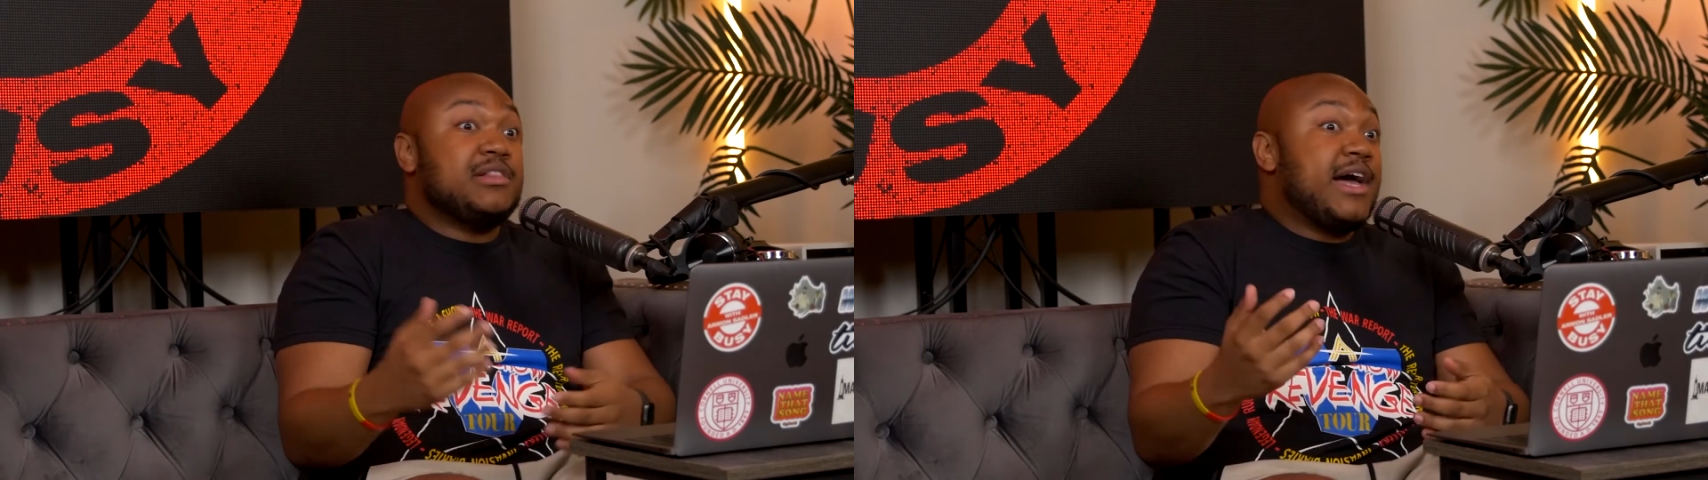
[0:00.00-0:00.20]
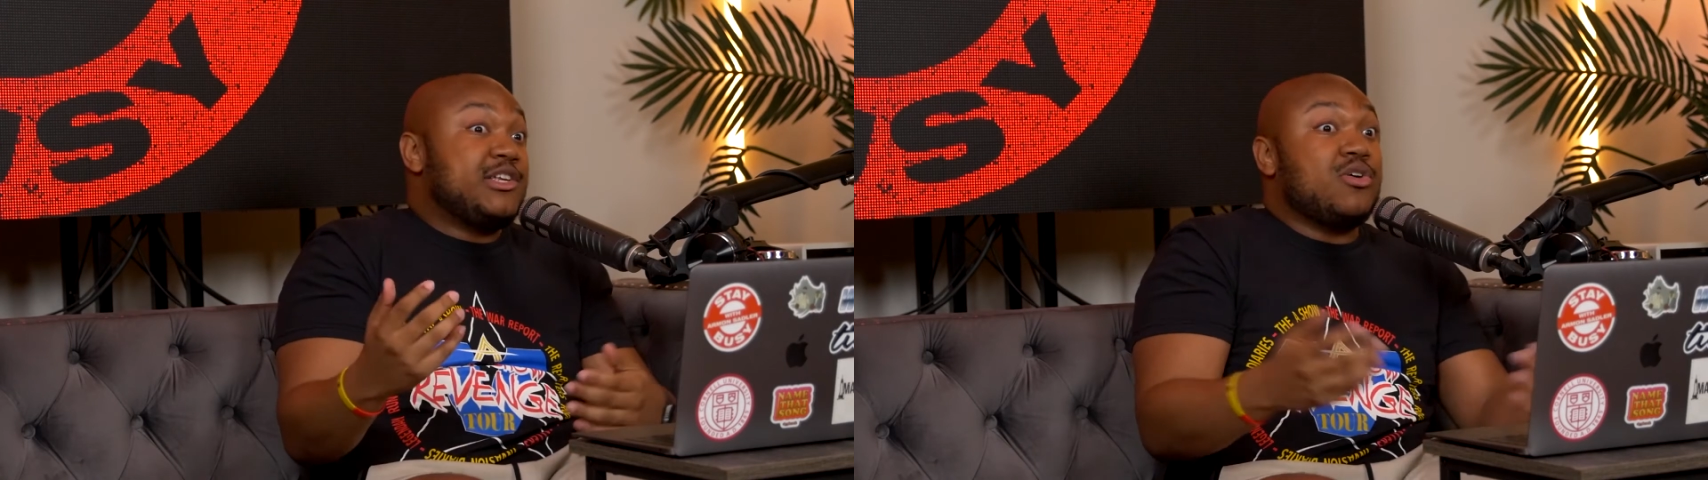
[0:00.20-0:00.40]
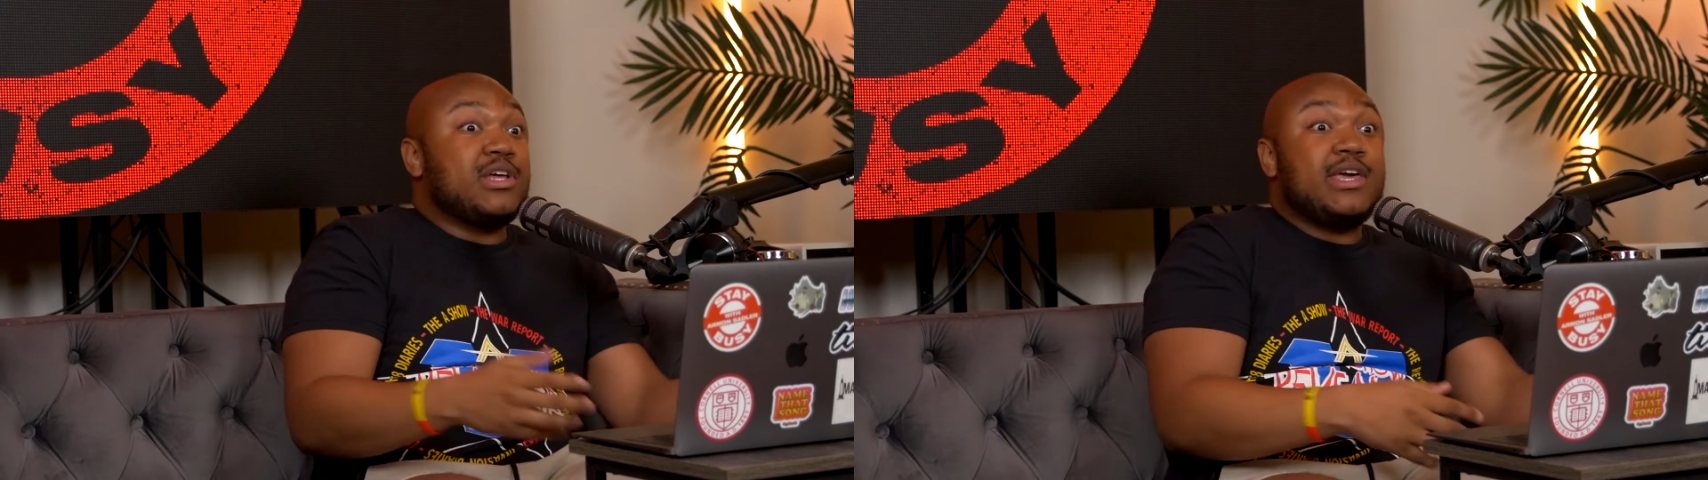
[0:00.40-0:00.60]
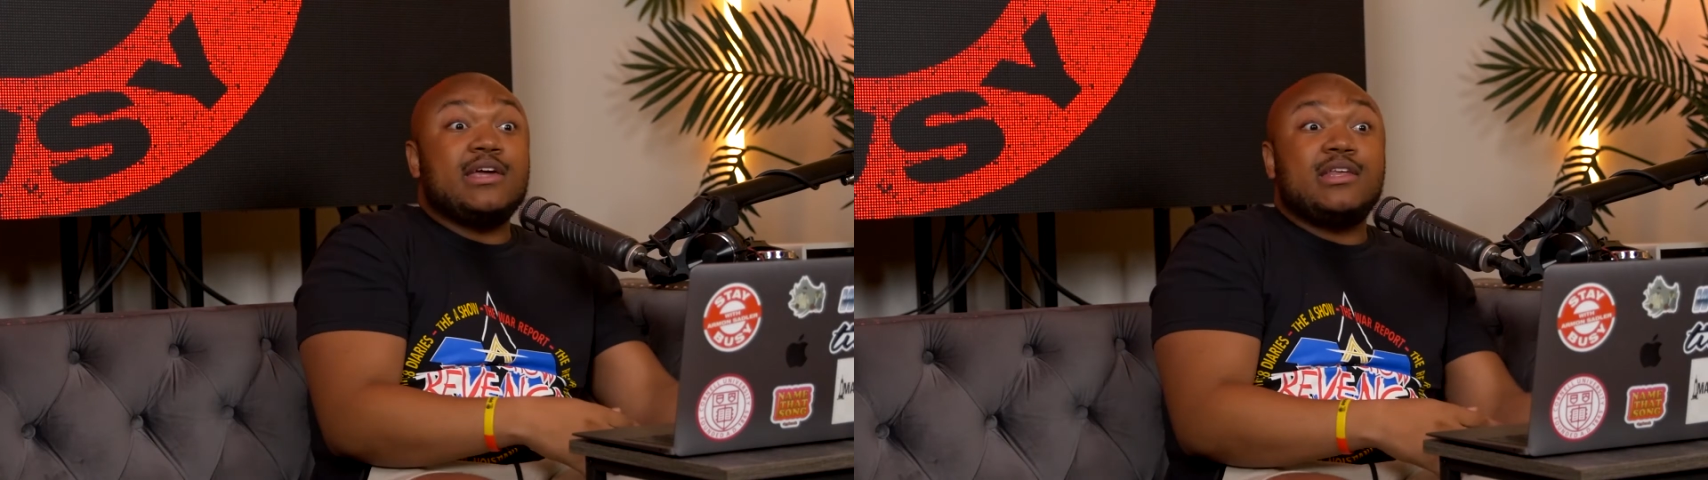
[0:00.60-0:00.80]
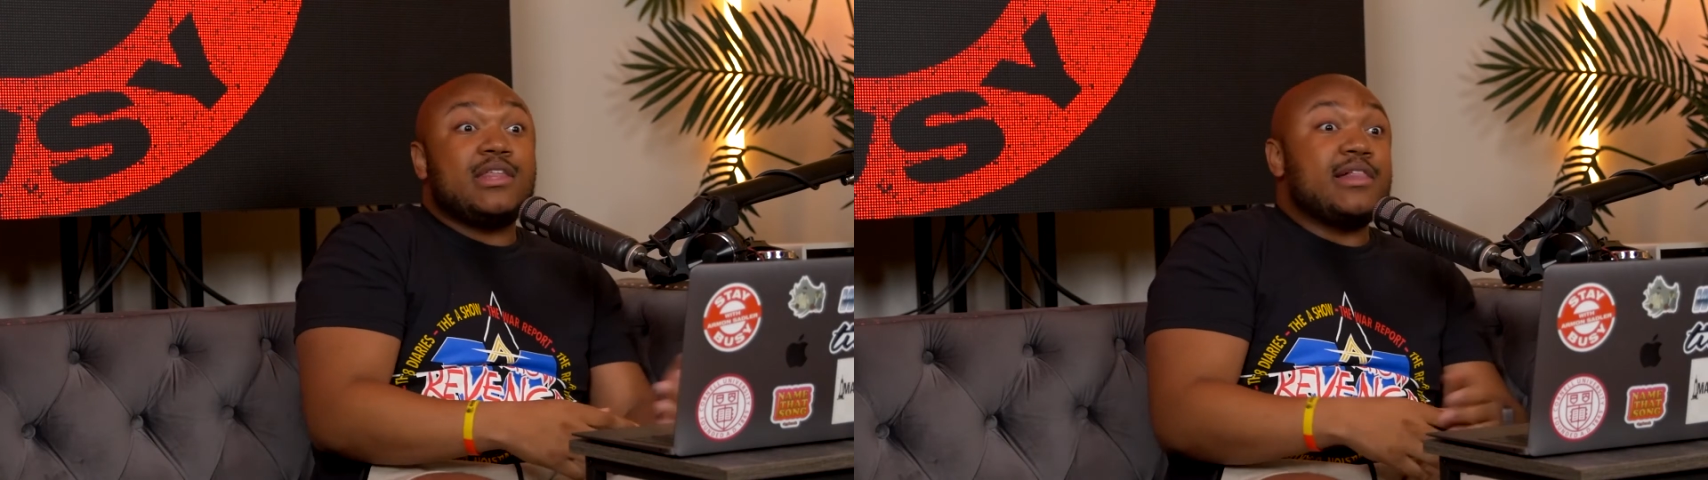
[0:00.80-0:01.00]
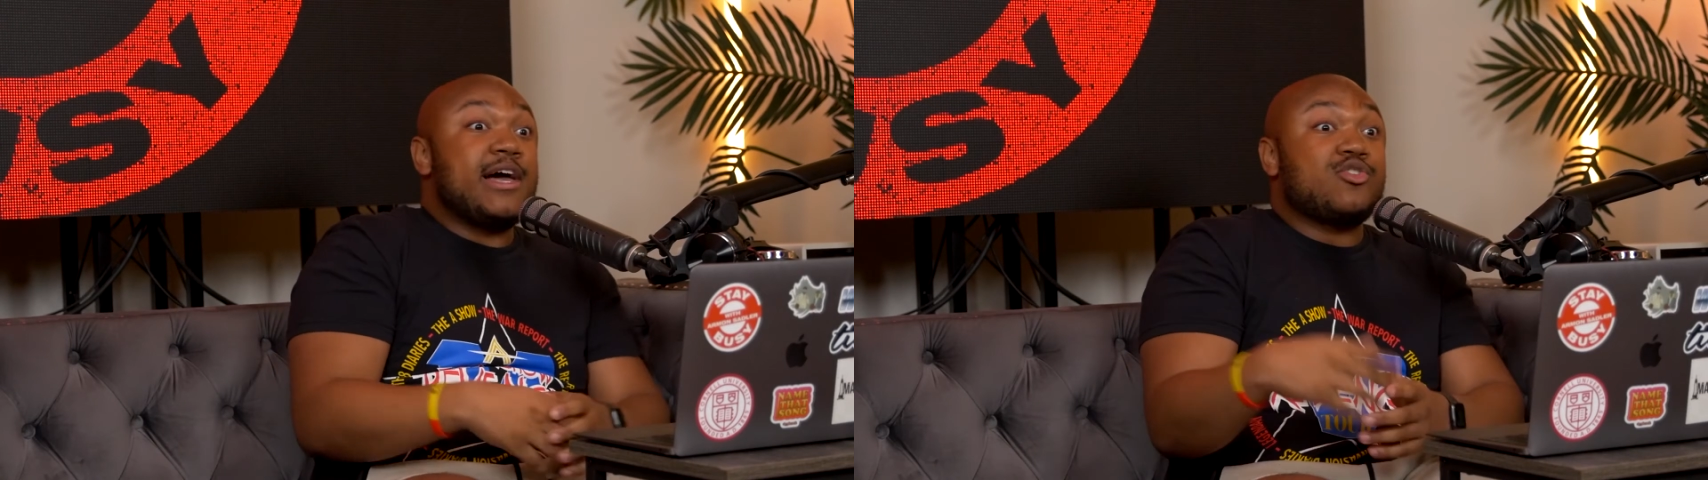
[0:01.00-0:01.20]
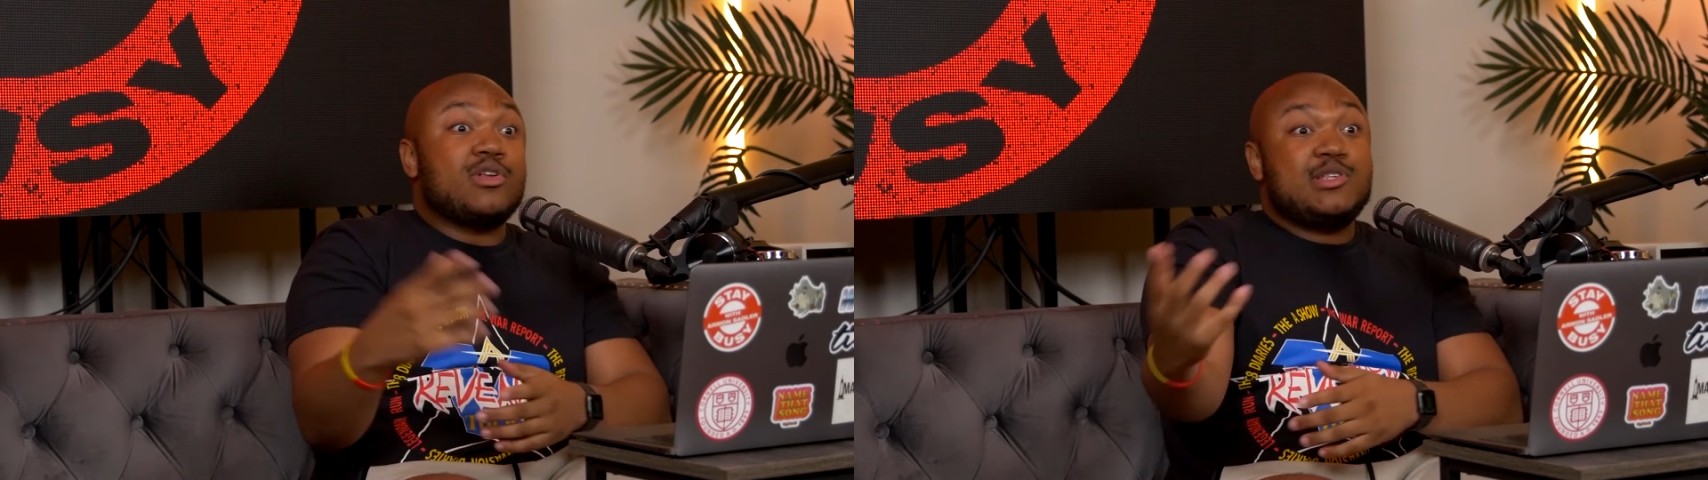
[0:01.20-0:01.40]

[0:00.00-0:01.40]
they latch on to KD, they latch on